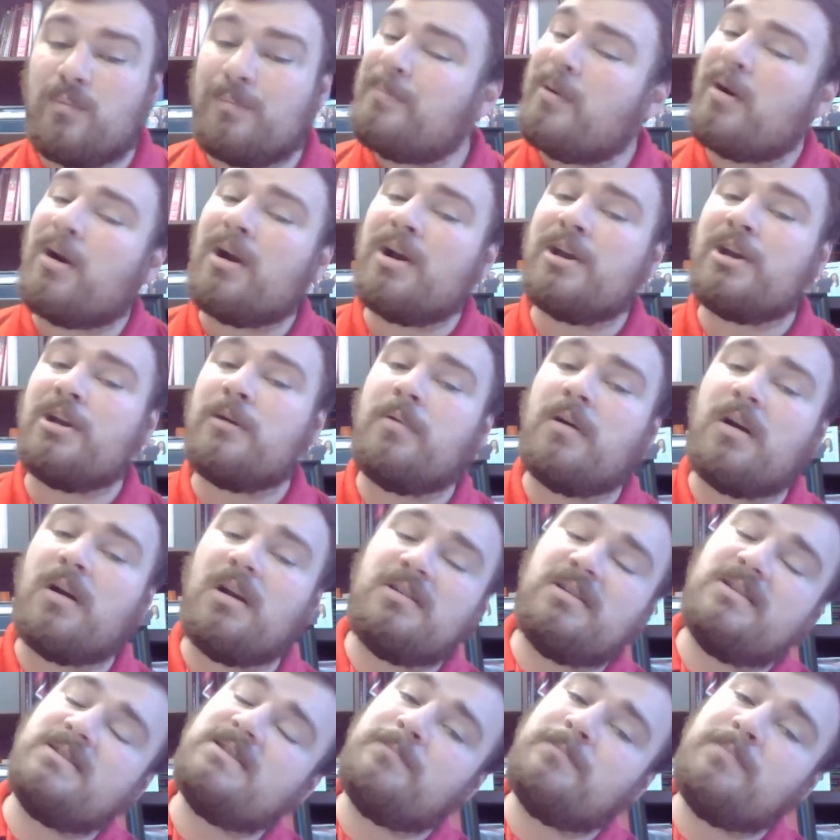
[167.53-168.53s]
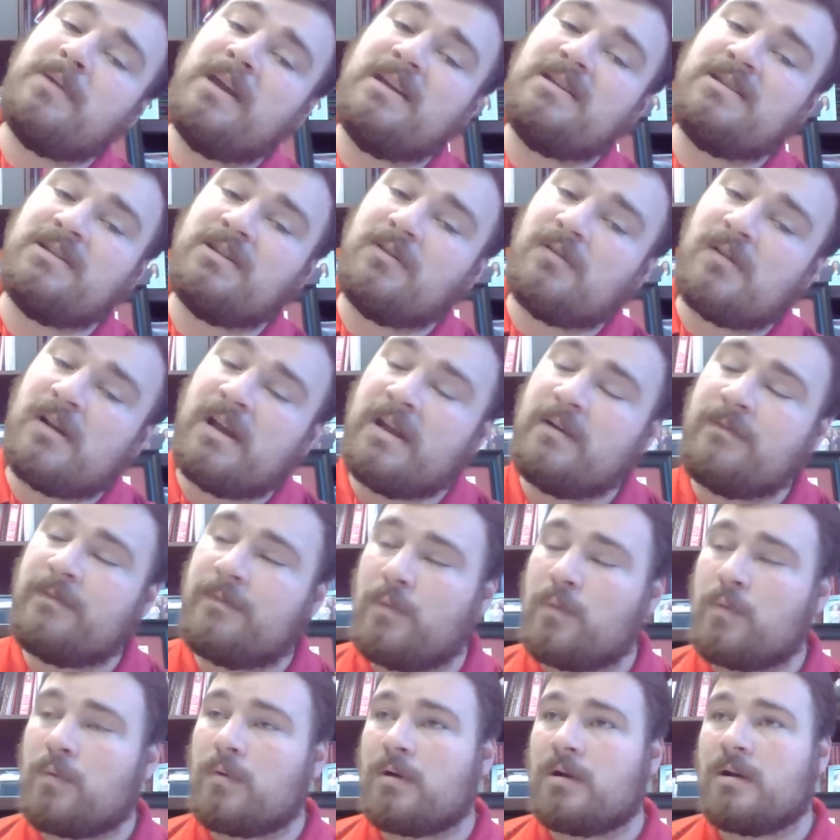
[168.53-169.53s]
part of your participation grade
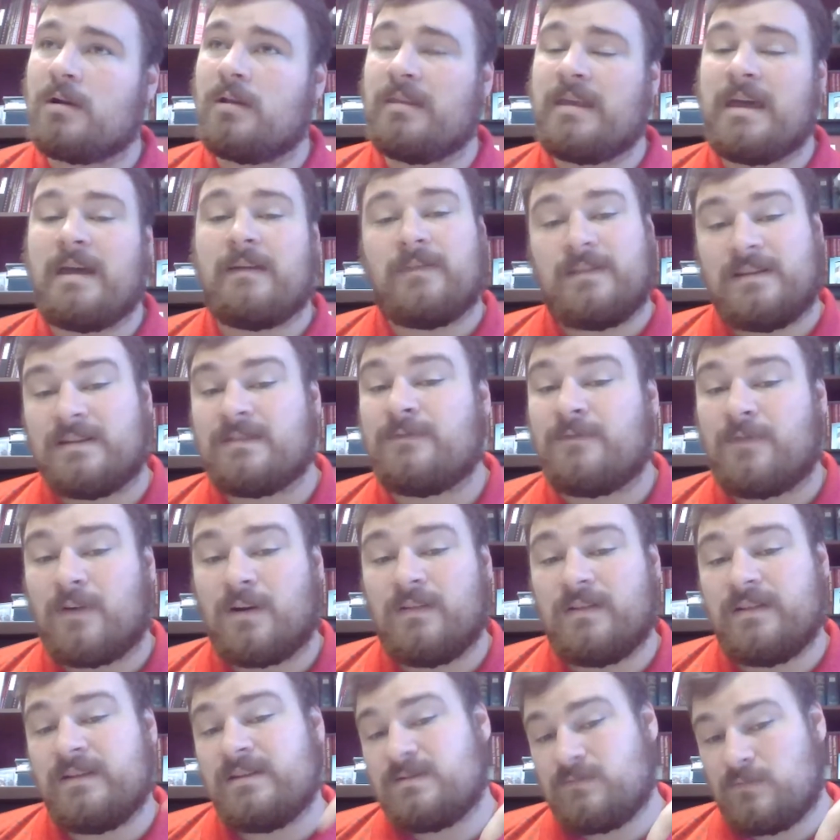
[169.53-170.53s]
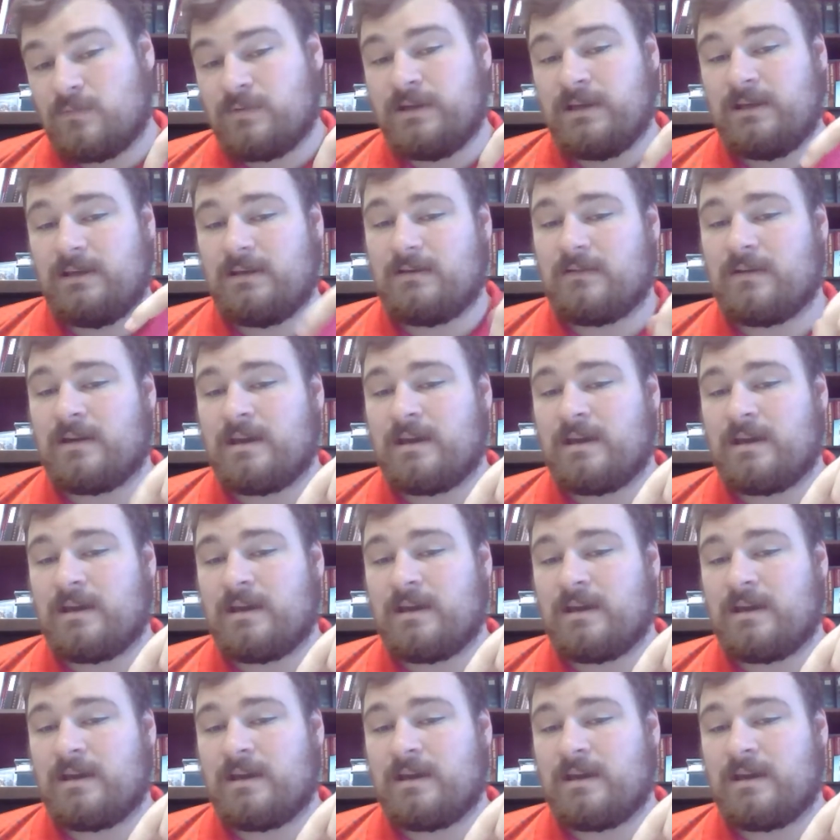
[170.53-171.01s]
for this week.